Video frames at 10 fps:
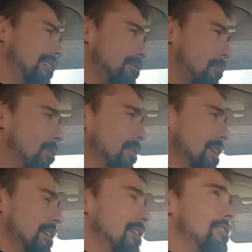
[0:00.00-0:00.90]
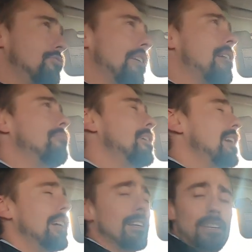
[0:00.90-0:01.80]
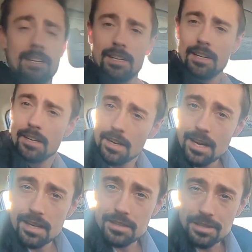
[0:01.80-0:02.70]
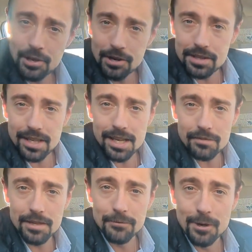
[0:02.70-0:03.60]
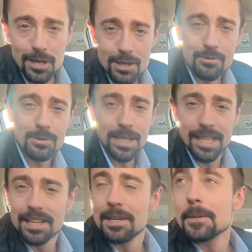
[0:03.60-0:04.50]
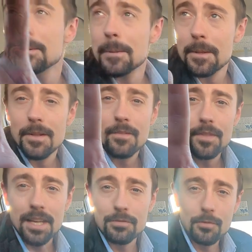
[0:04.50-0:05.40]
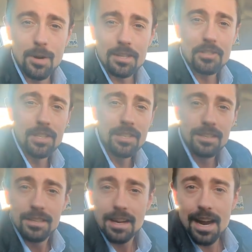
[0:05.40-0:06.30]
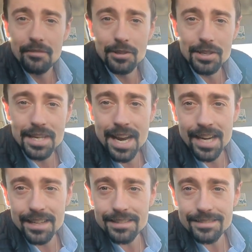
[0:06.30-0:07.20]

Let's pull into this driveway and start the evening, why don't we? Thanks for watching. Have a good night.